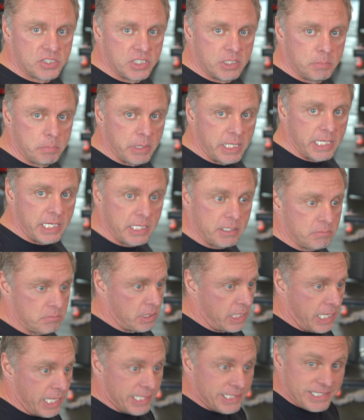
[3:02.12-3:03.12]
should be
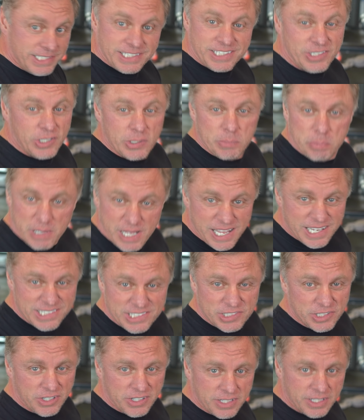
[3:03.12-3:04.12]
just good
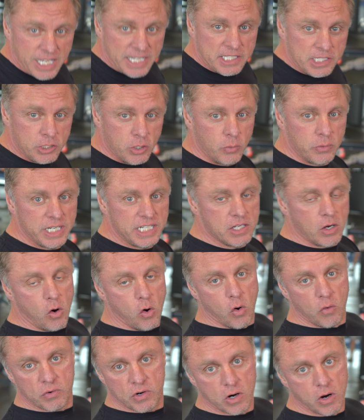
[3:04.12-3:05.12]
posture. Like you don't need to
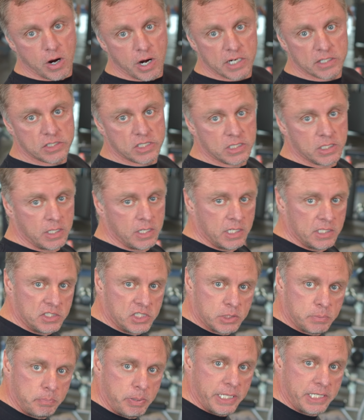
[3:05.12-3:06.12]
overarch.
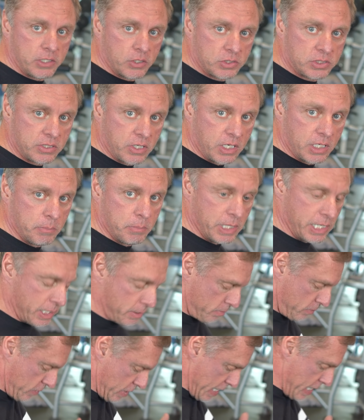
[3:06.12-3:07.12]
Just pick your sternum
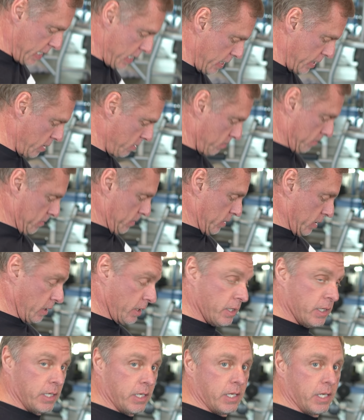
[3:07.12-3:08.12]
up right here
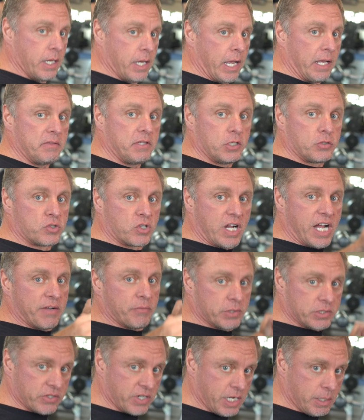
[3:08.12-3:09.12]
and then
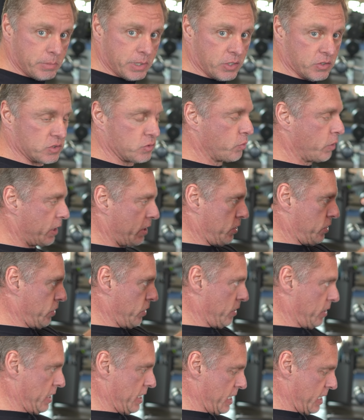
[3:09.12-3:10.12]
drive with your elbows. Whether you're
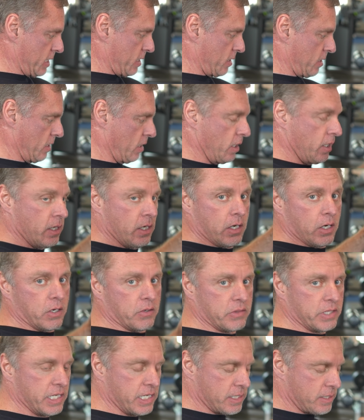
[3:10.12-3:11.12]
doing this
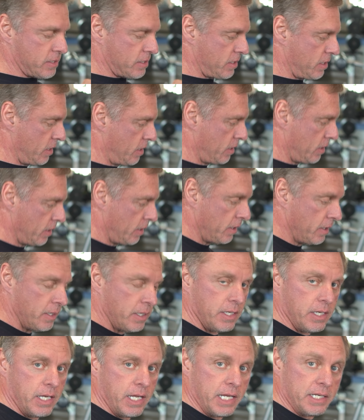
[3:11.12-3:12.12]
or this,
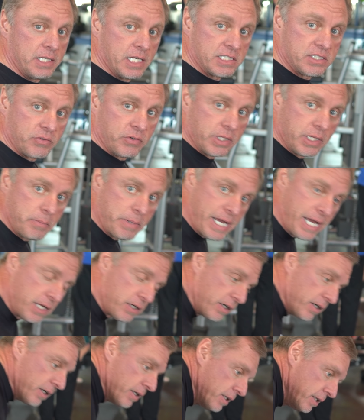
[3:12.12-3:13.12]
it doesn't really
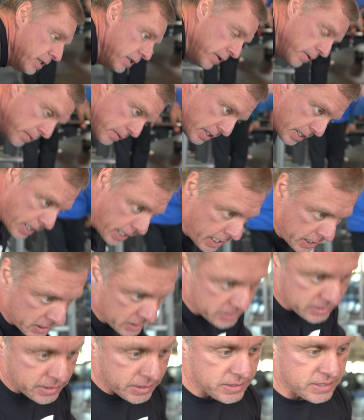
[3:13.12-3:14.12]
matter. And
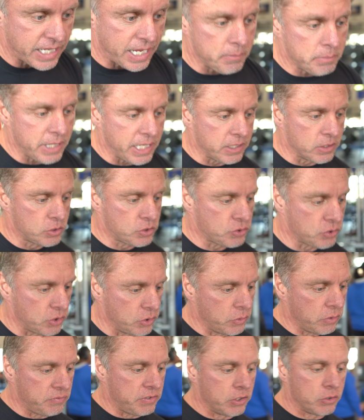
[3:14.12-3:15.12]
the same thing is
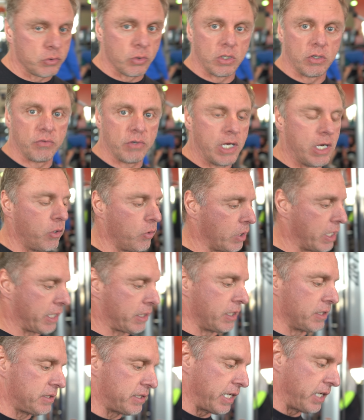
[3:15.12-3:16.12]
true if you're doing a row.
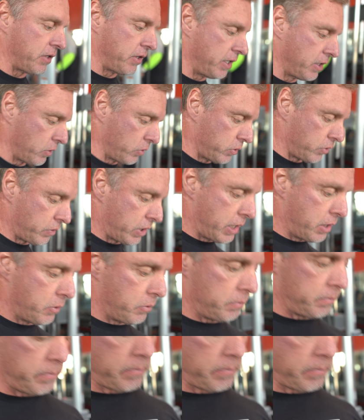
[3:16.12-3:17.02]
Like let's say you're here on the row.